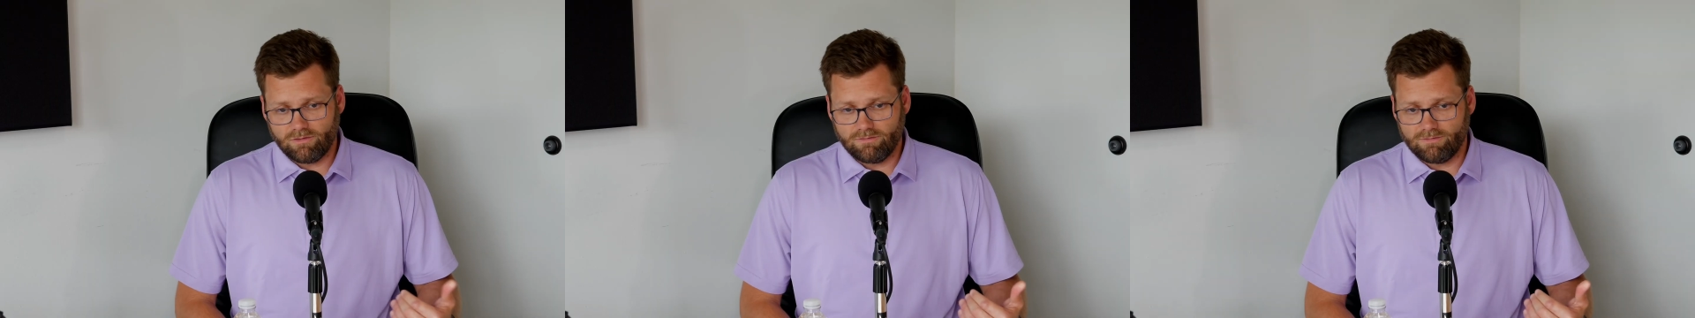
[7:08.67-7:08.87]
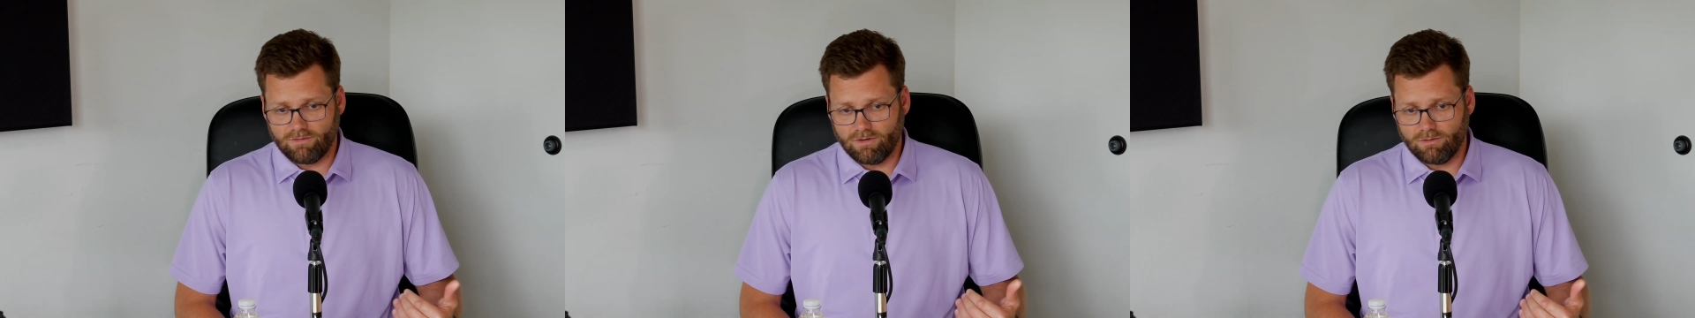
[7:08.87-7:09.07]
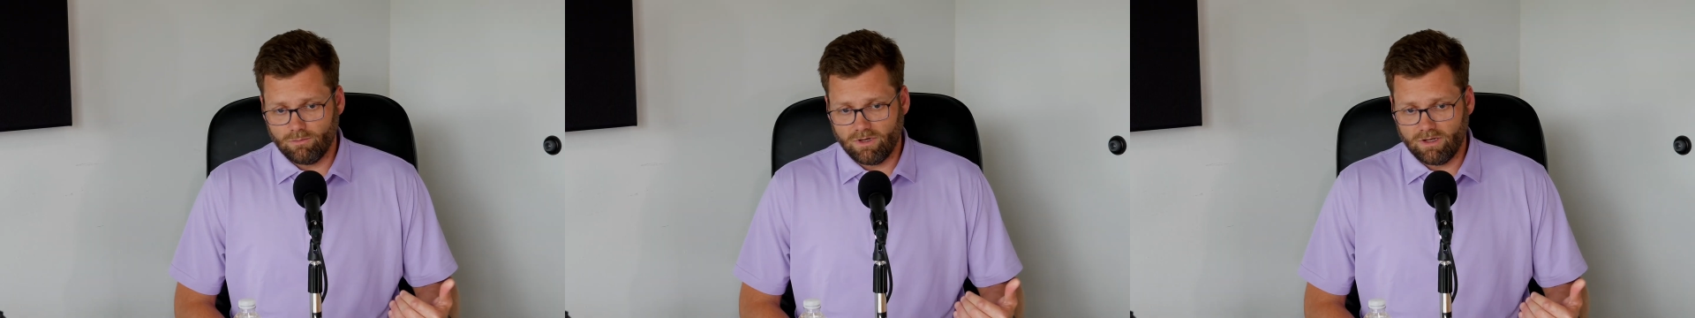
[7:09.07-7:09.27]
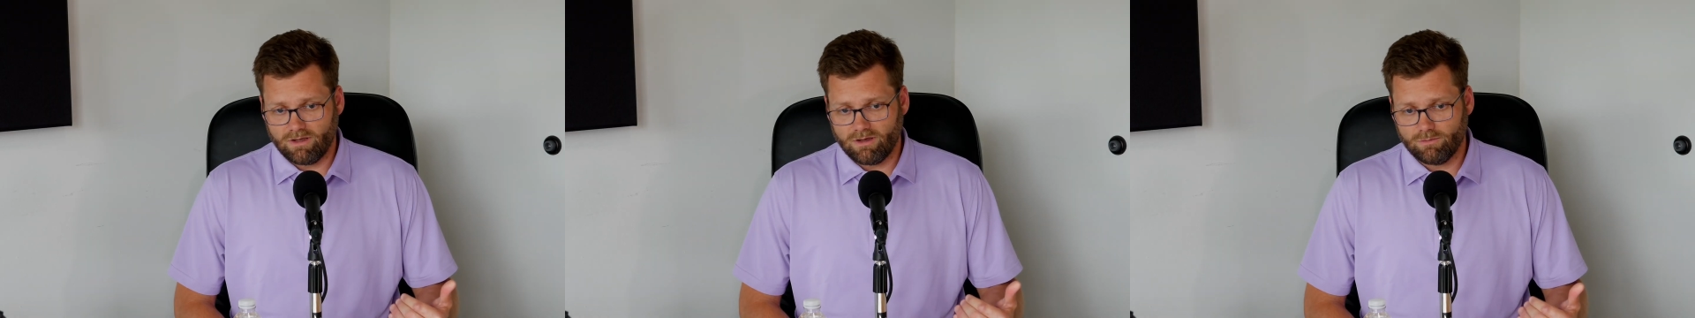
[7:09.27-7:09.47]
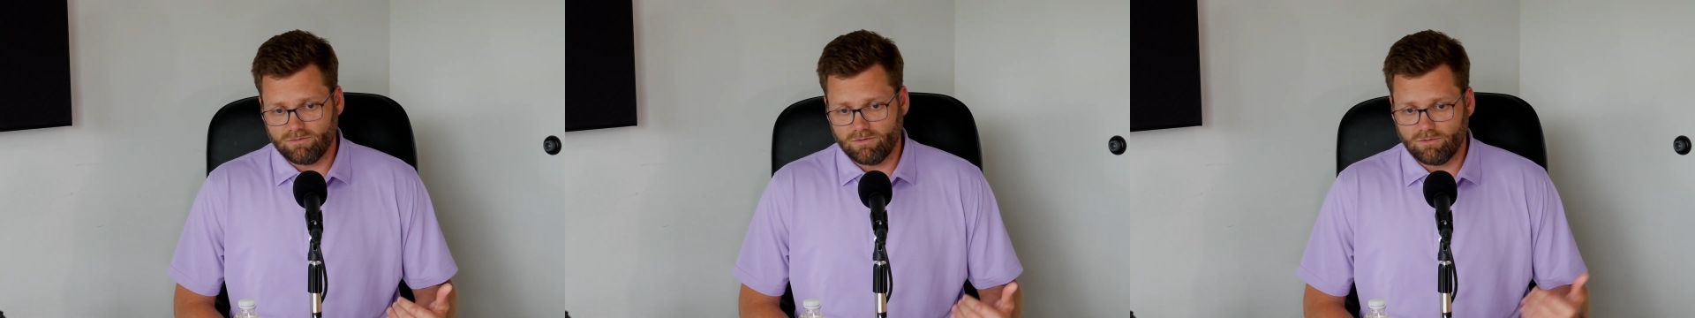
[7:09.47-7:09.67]
front, when it
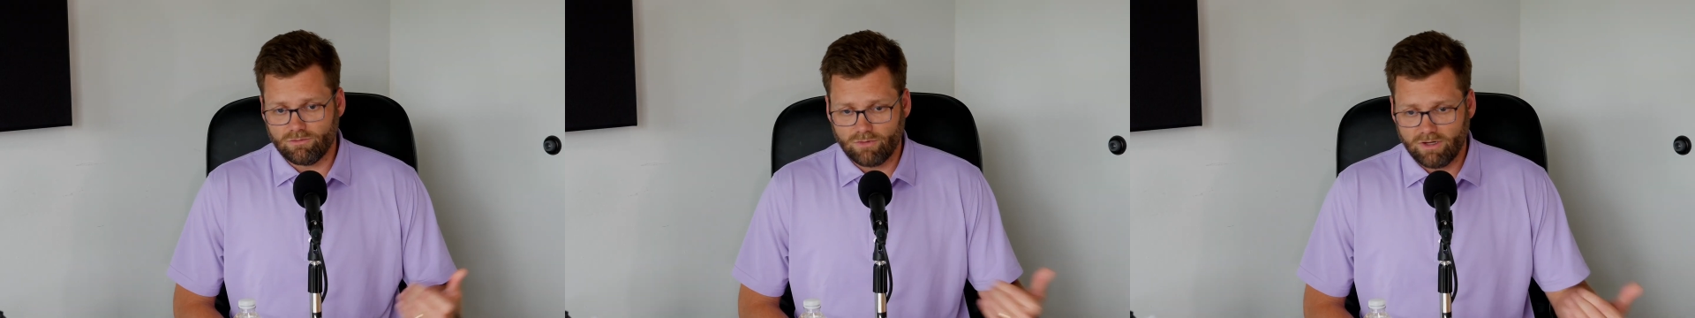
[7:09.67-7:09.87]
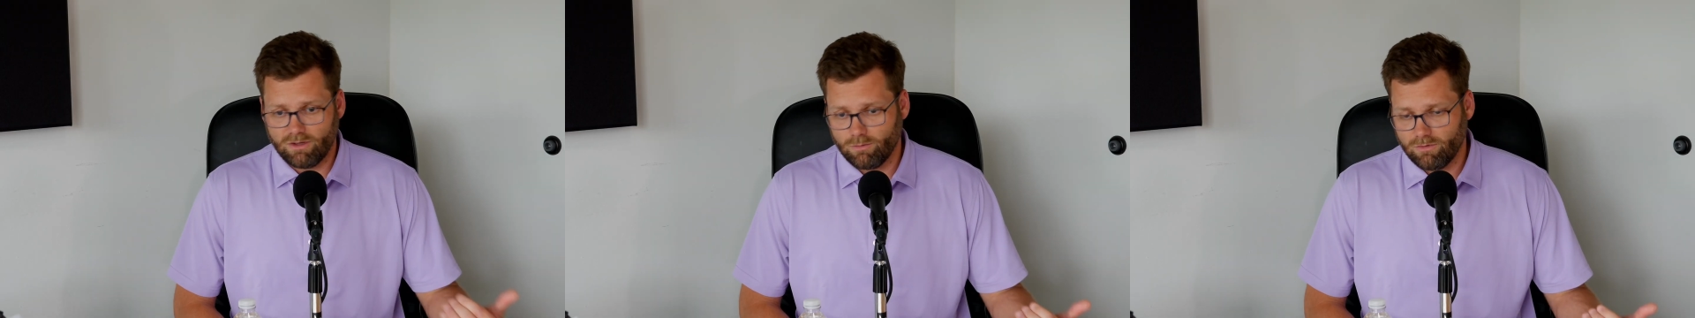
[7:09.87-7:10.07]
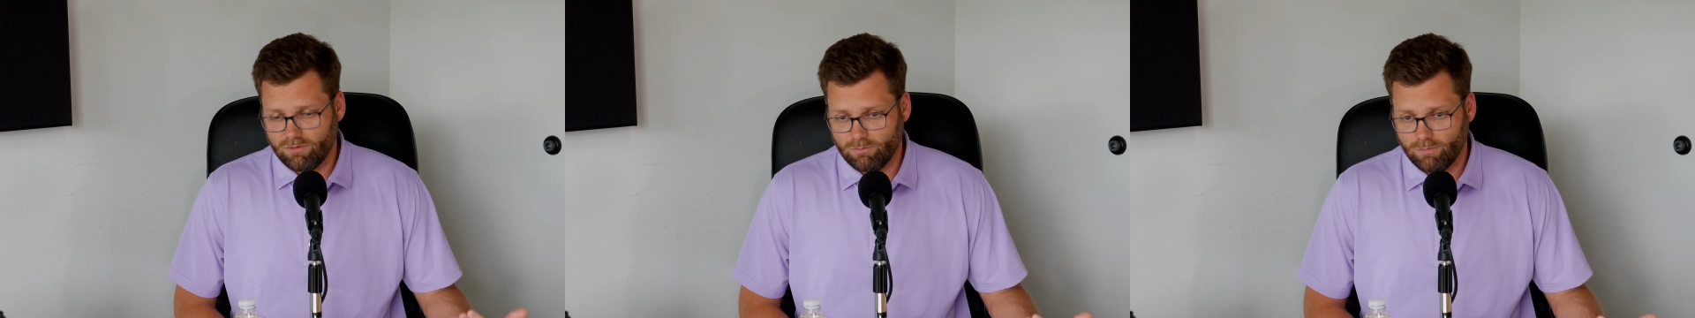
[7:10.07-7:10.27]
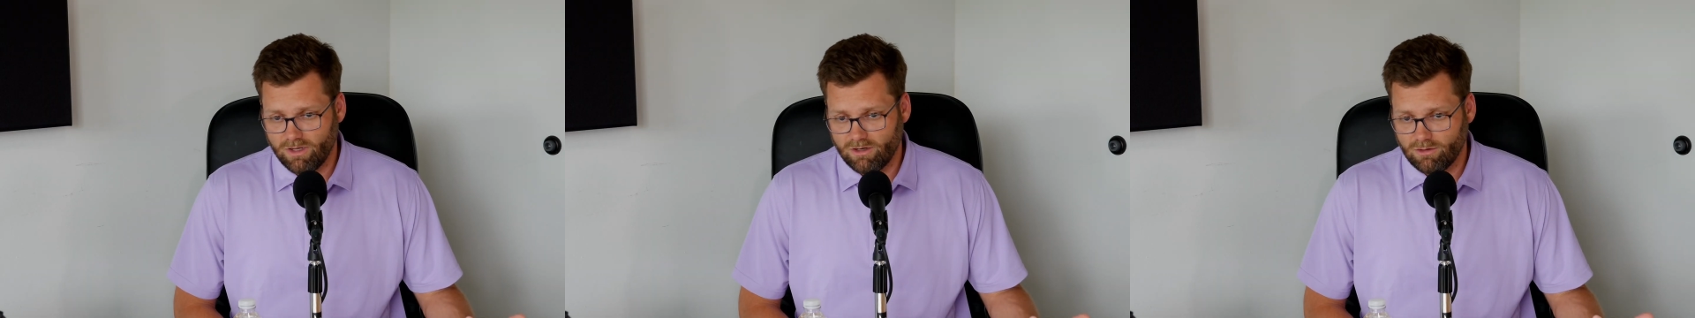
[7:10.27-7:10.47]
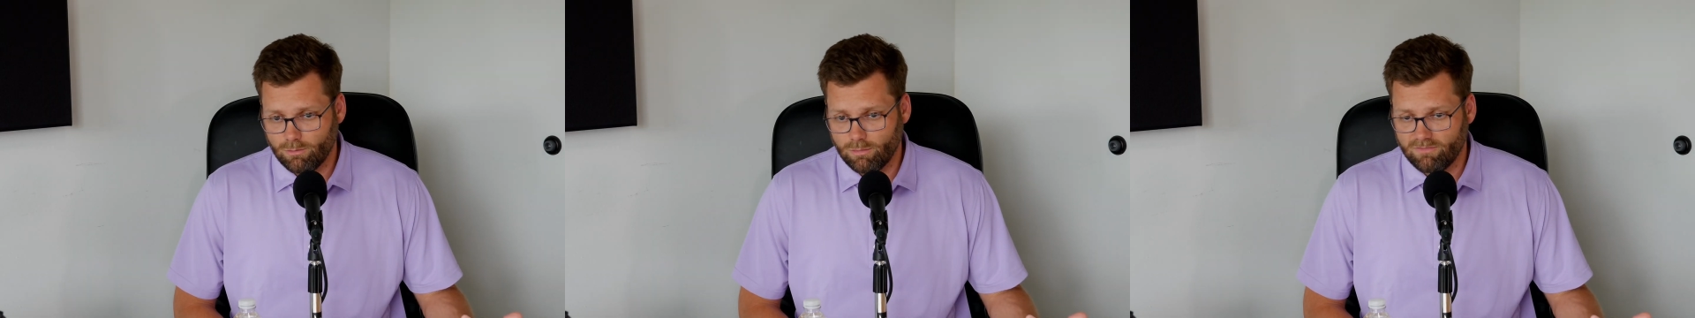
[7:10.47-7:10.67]
comes to treating with your
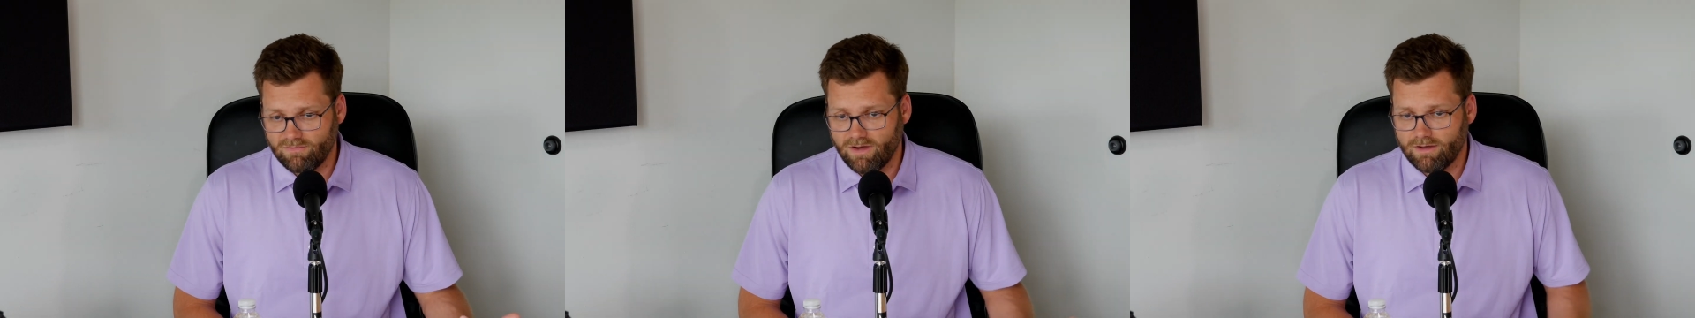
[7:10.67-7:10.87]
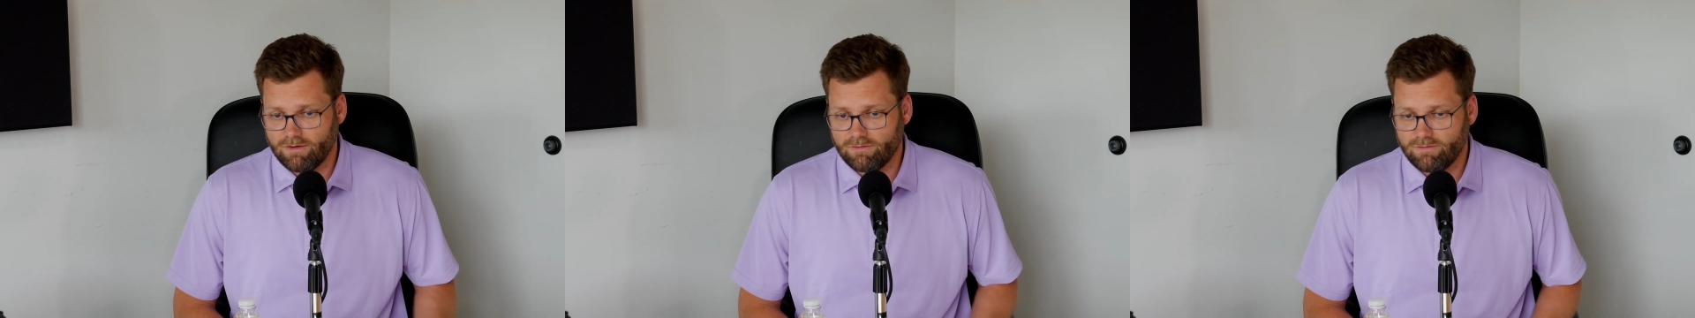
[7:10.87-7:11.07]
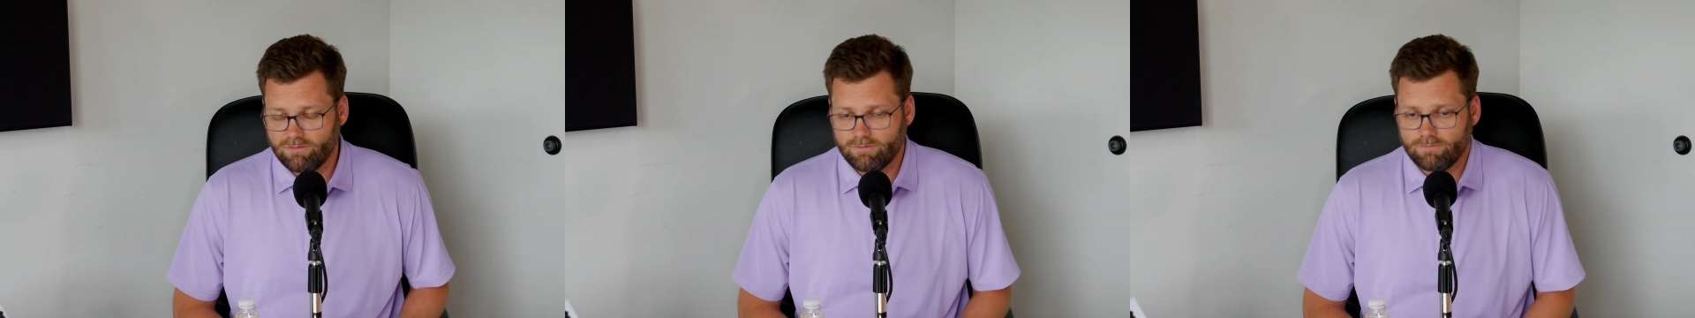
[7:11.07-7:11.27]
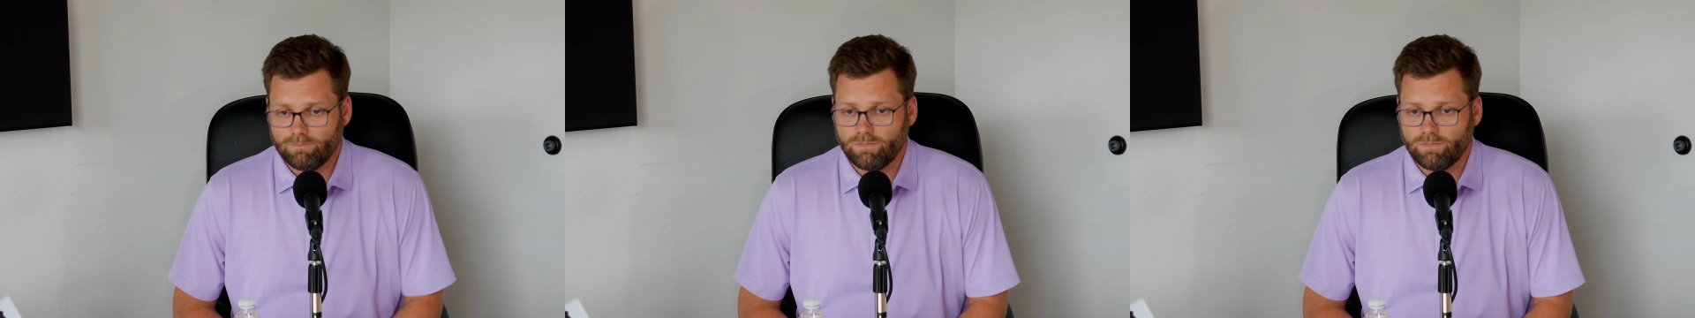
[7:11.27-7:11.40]
medical providers,